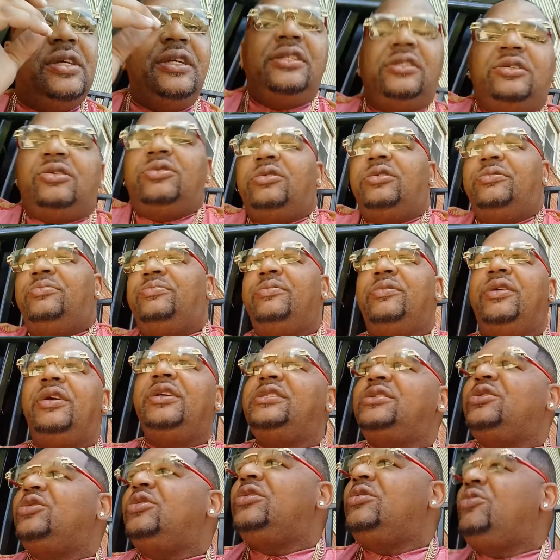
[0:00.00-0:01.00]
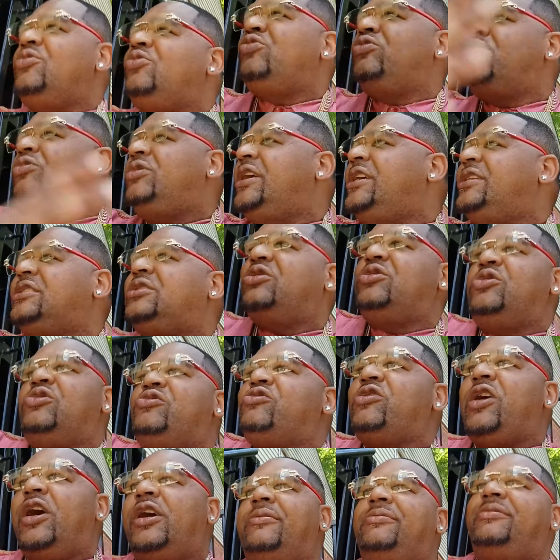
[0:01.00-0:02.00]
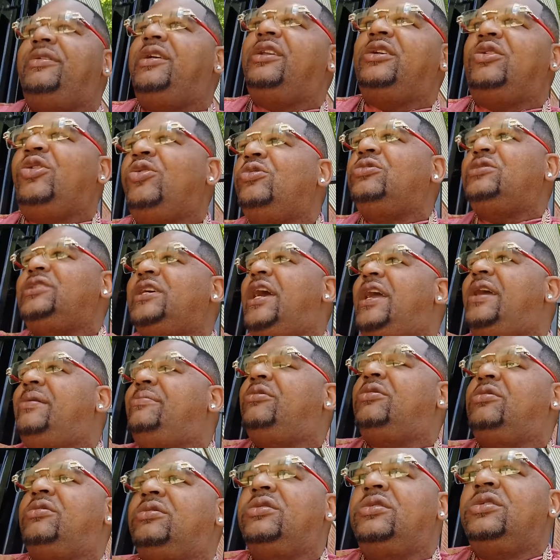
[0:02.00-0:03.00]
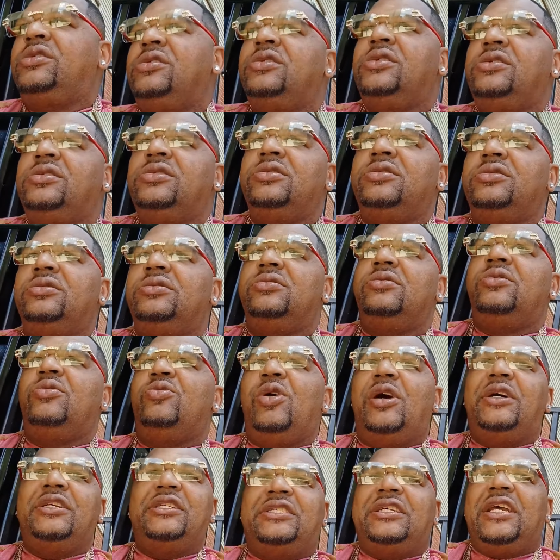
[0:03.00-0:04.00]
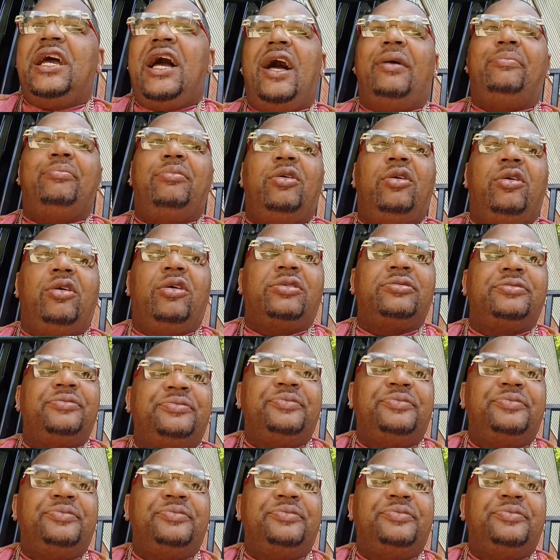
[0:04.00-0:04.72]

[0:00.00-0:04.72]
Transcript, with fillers: he's gonna he's gonna he's gonna run the whole table. One shot boy.